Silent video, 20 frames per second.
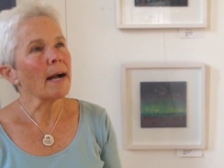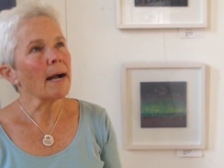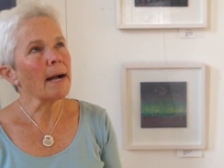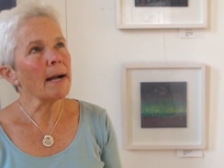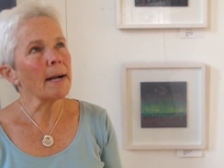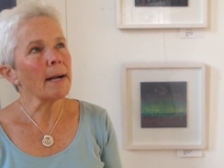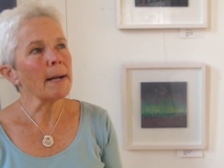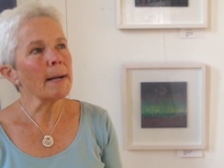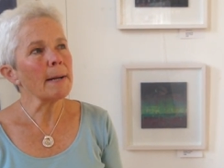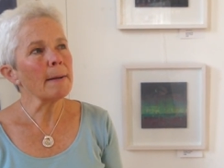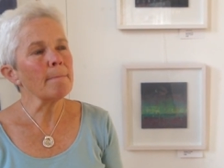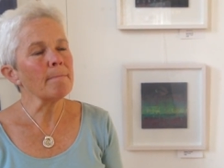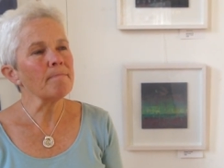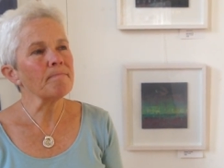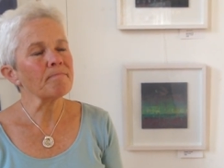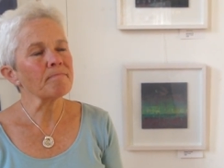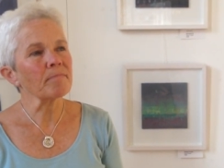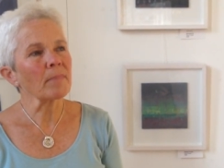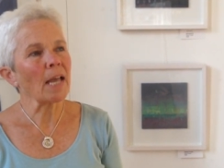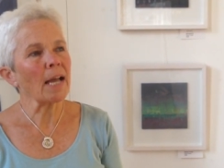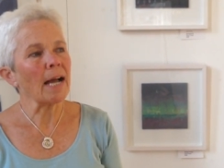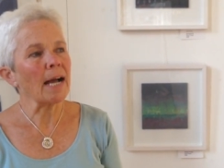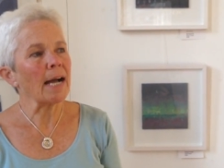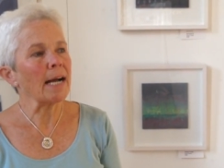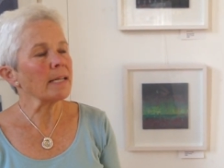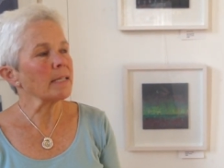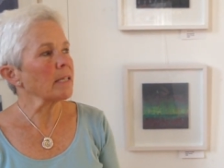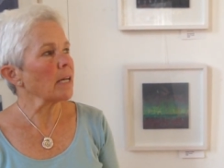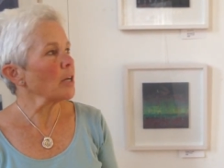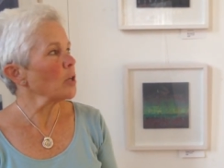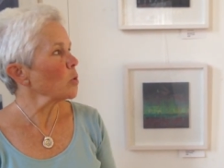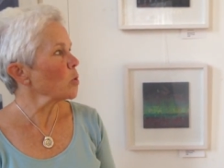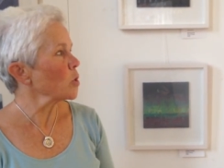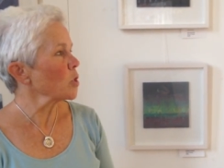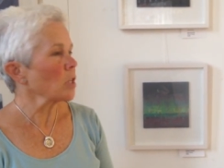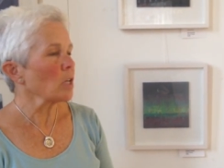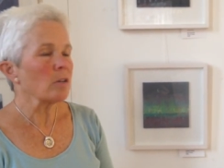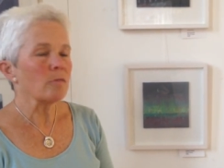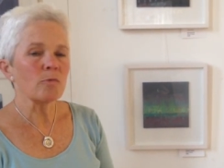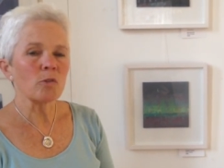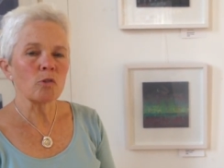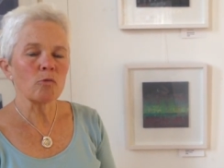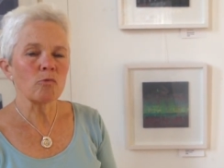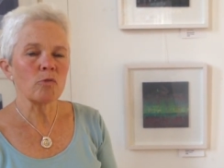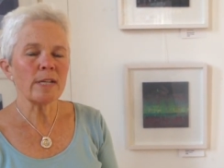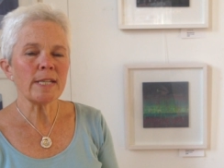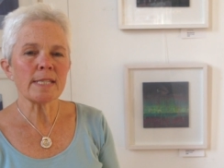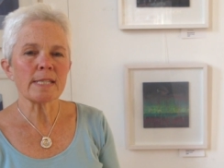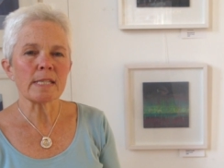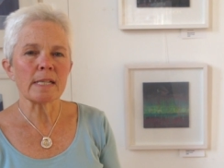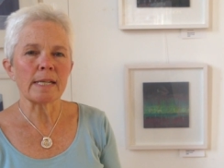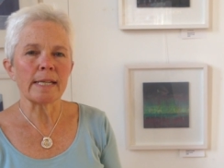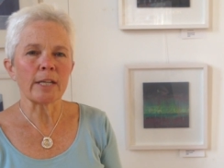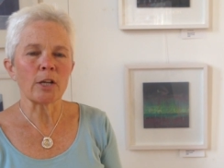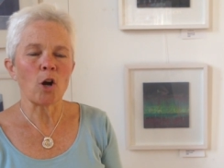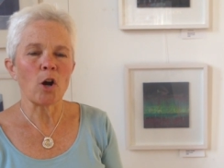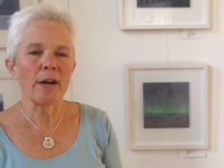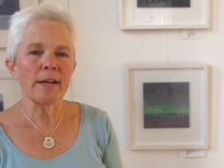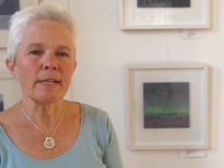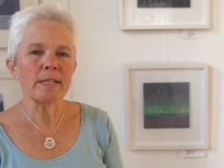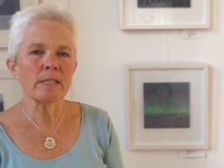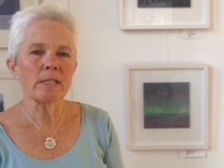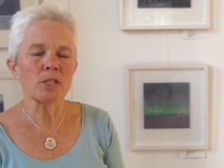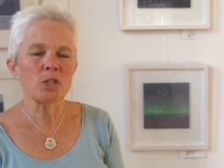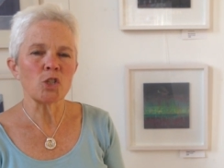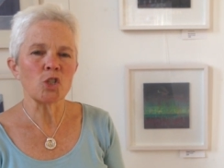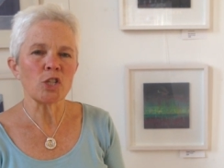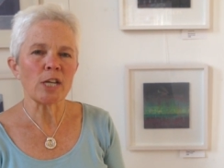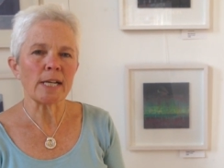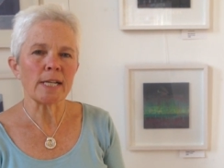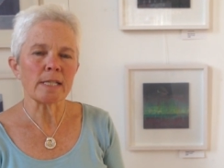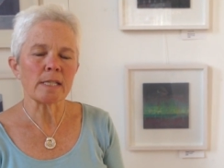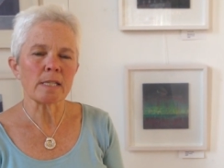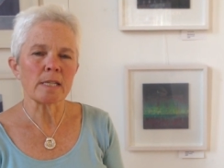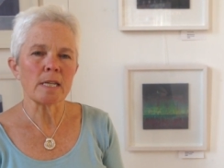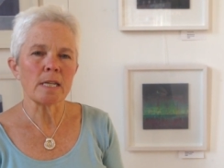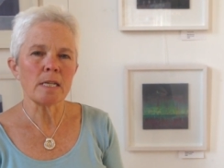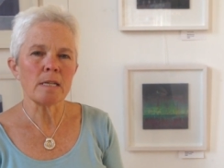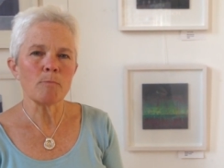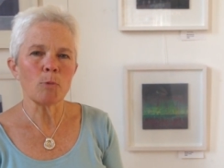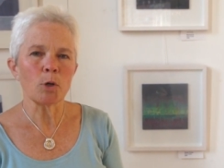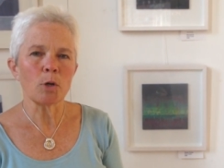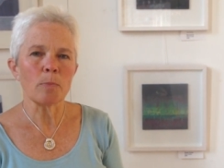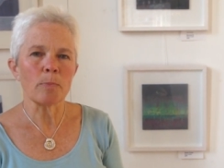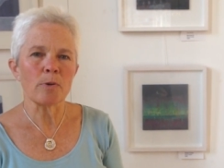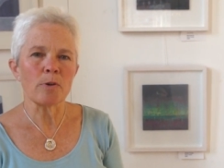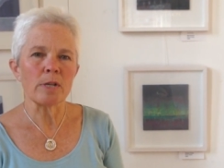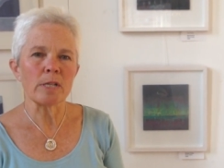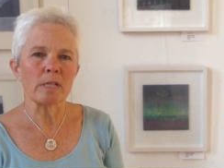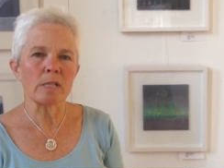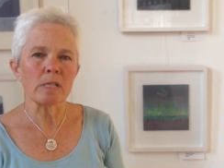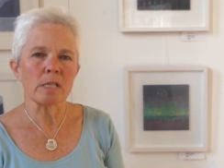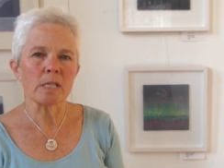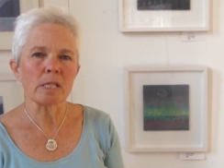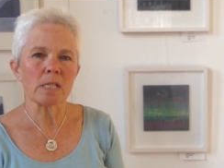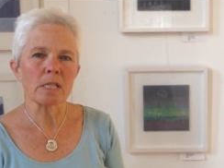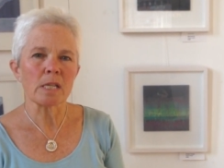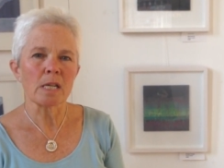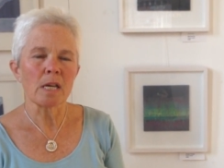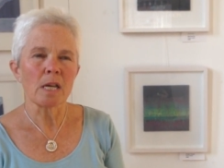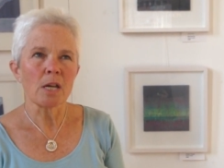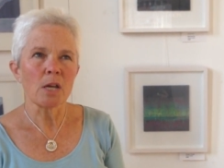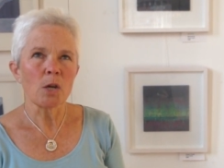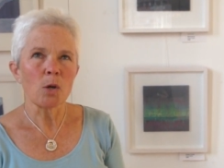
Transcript: And I also recently got into gelatine monoprints,